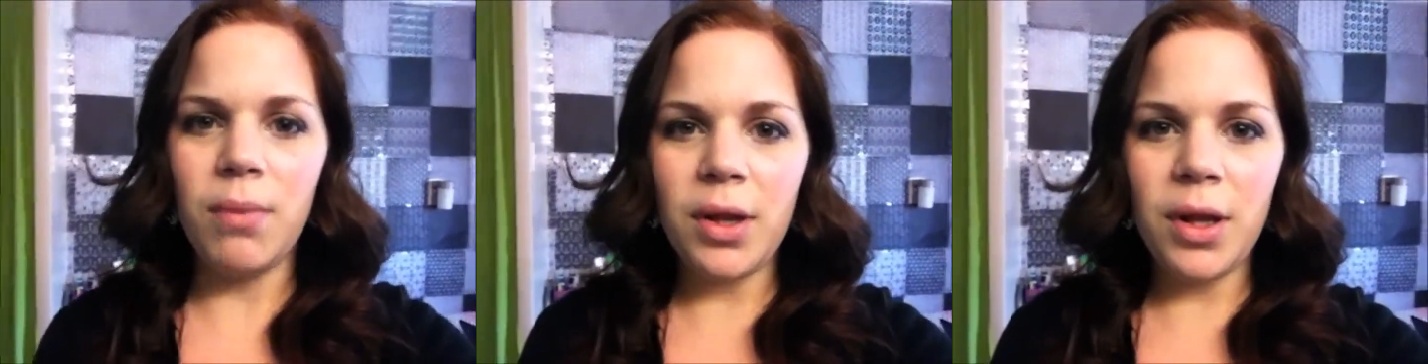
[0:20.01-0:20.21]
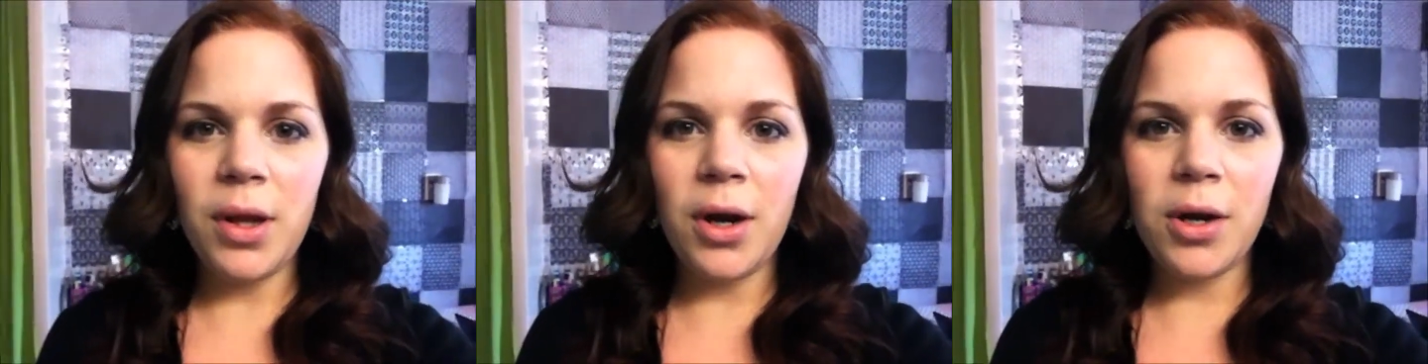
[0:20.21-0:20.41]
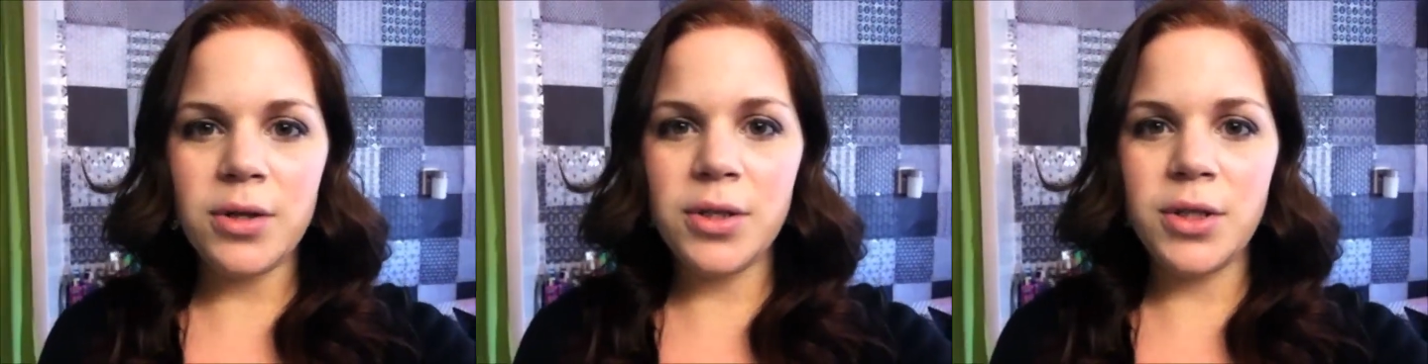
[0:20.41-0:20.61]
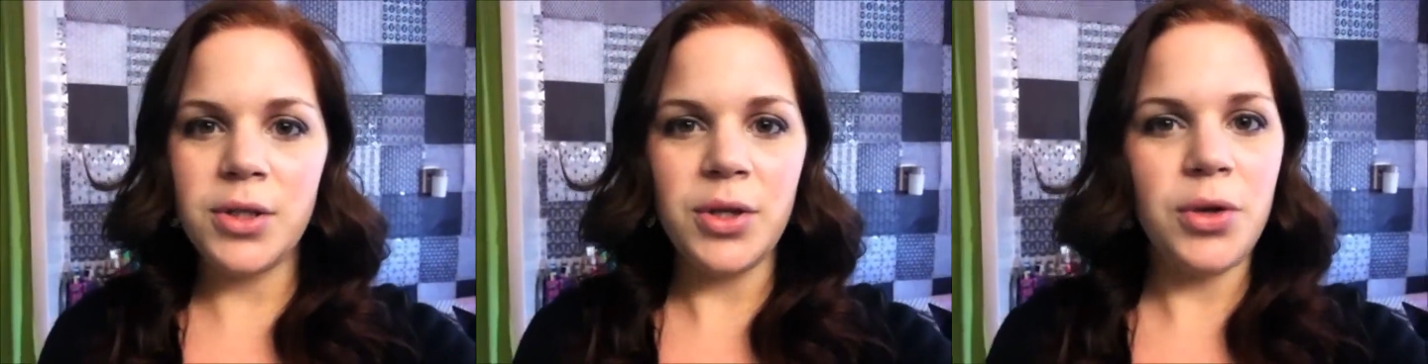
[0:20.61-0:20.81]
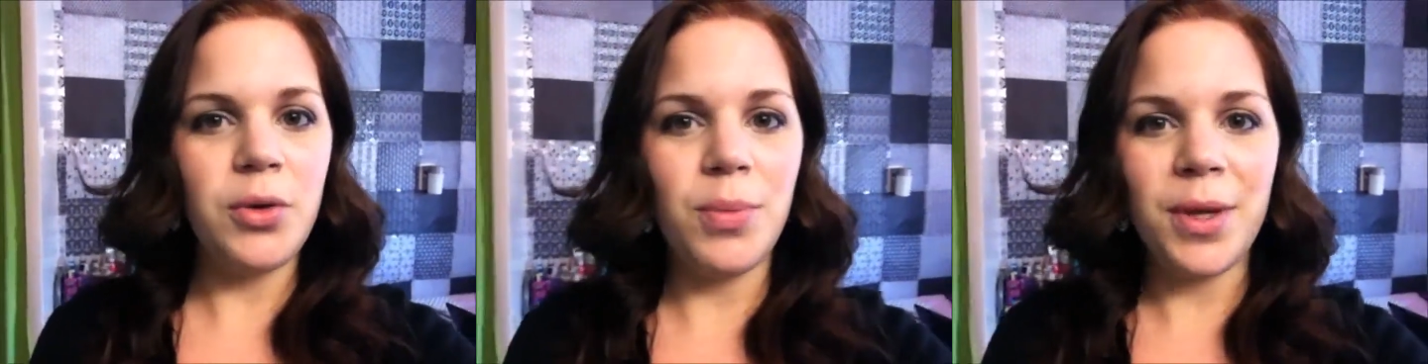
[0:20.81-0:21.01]
really hard
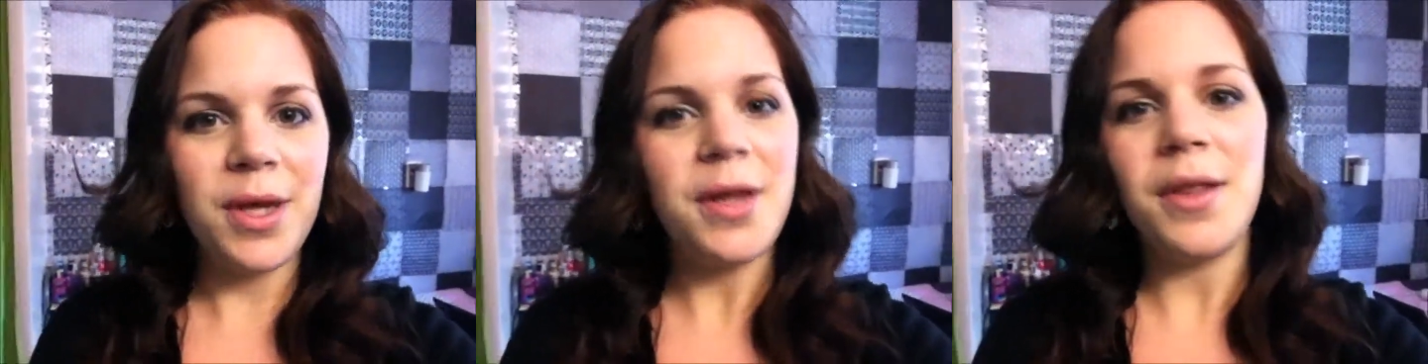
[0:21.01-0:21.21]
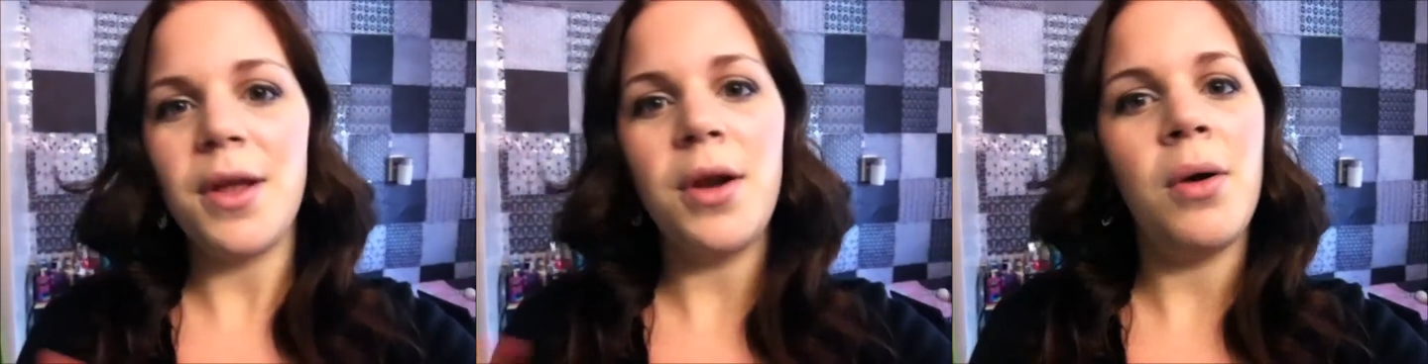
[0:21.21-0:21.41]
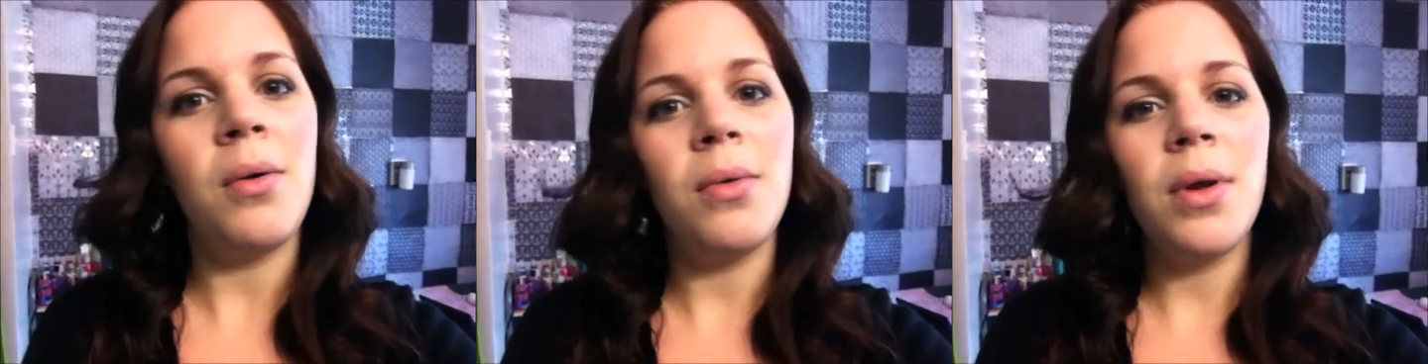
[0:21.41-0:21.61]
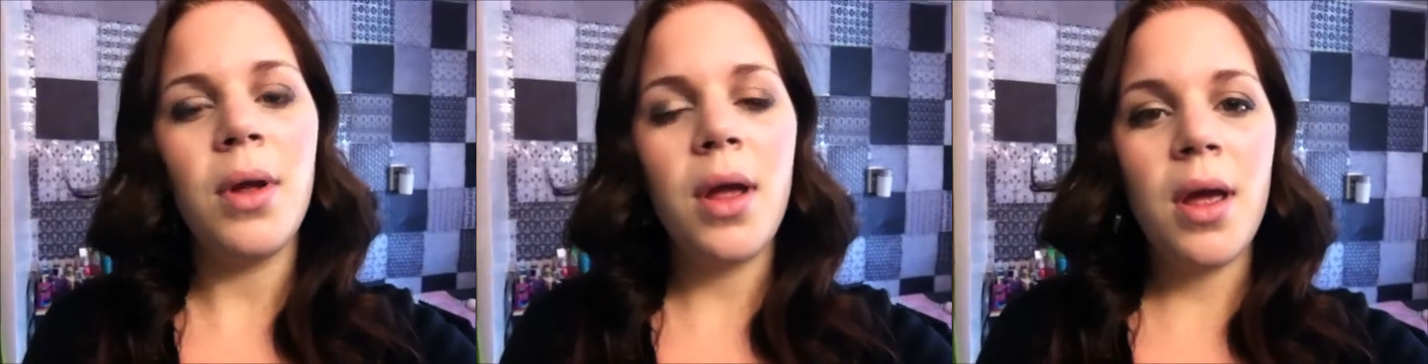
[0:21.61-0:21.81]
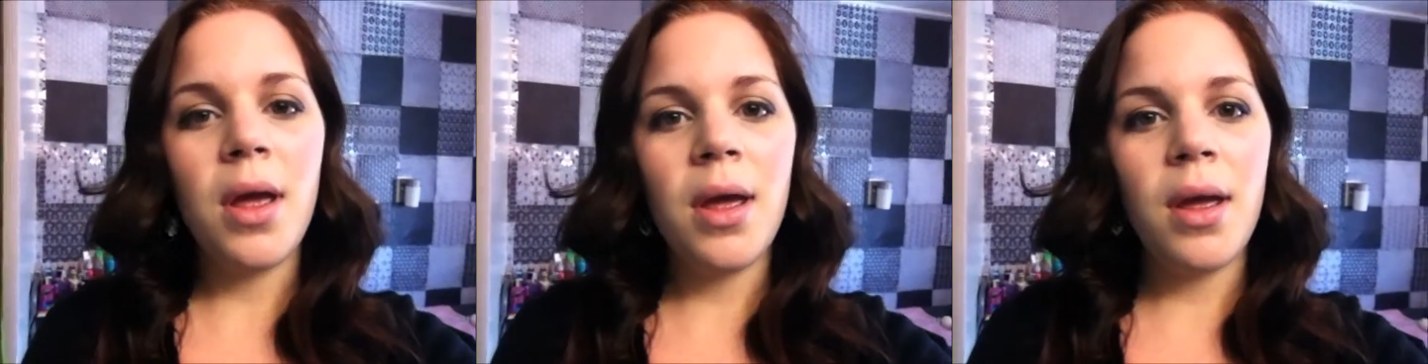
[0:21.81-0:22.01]
to do because I don't
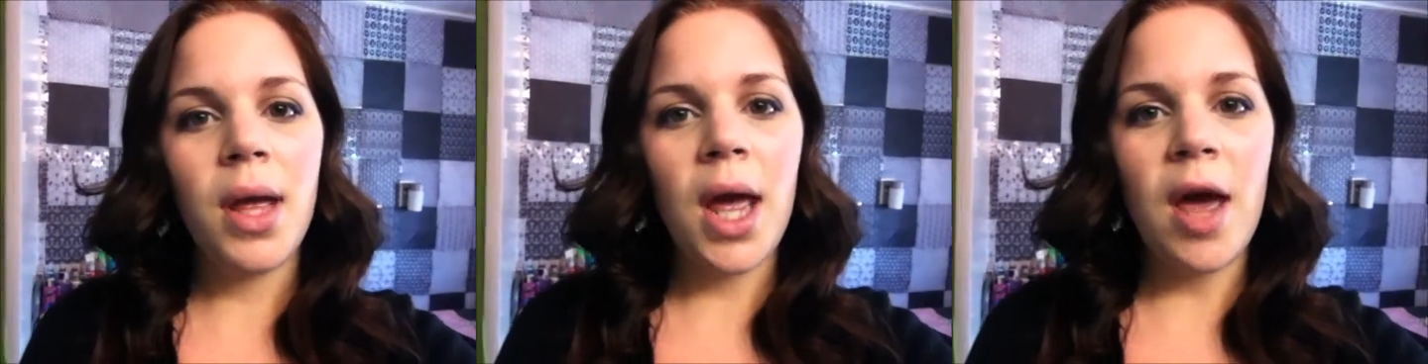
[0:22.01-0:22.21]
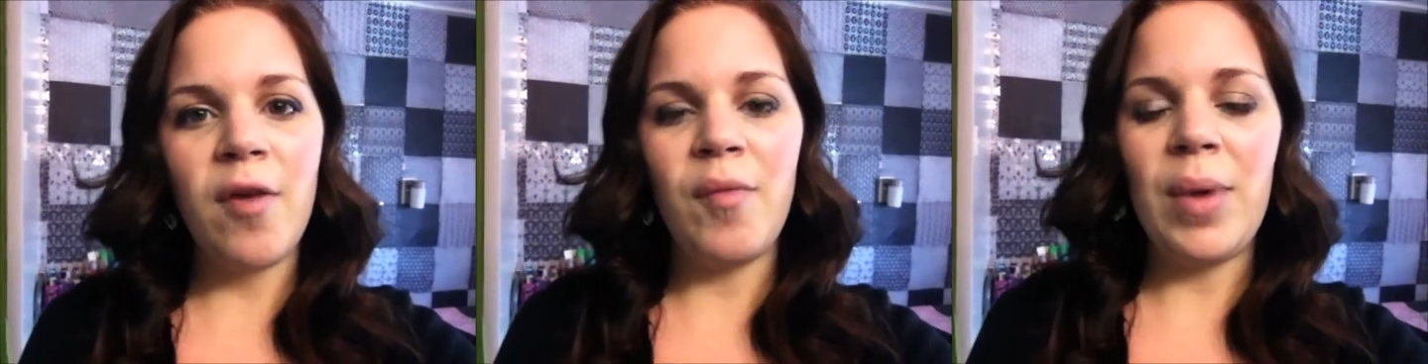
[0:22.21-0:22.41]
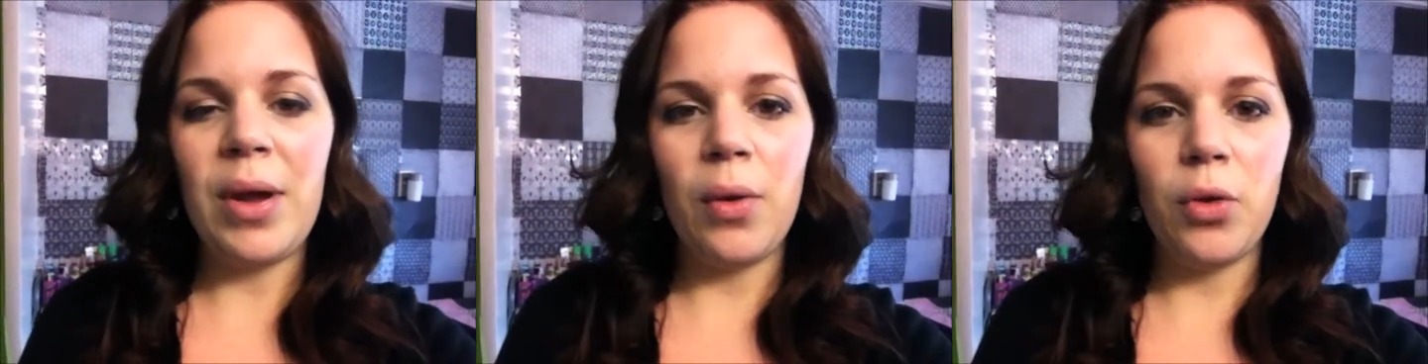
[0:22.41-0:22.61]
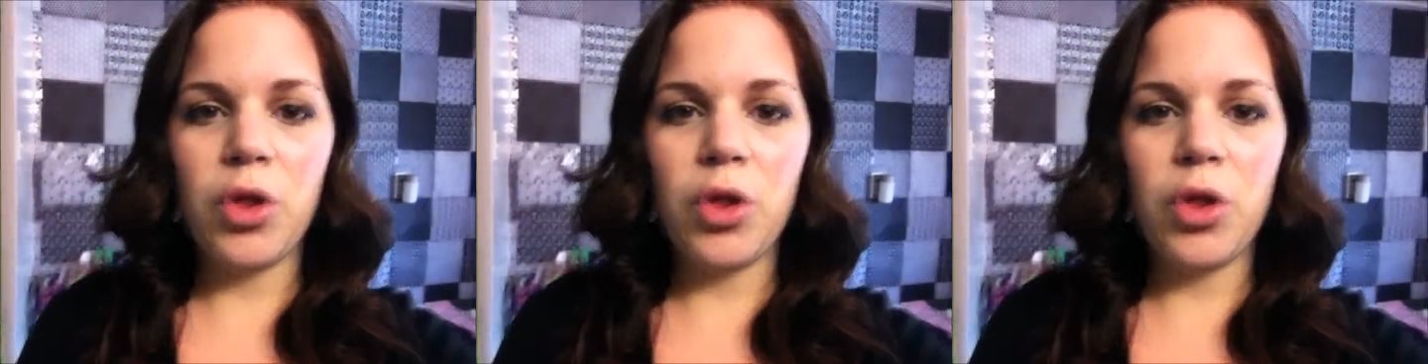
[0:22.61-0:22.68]
have my own